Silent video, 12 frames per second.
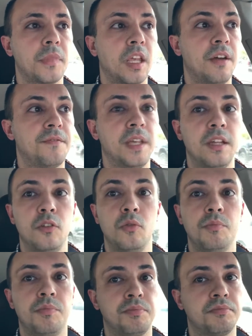if they do
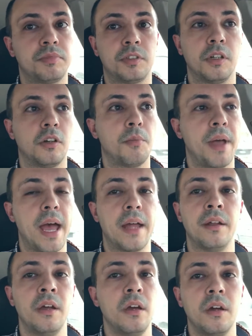good or
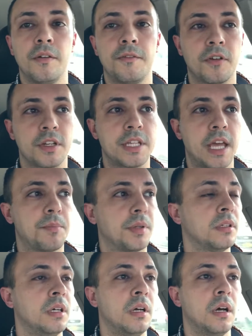bad. For example,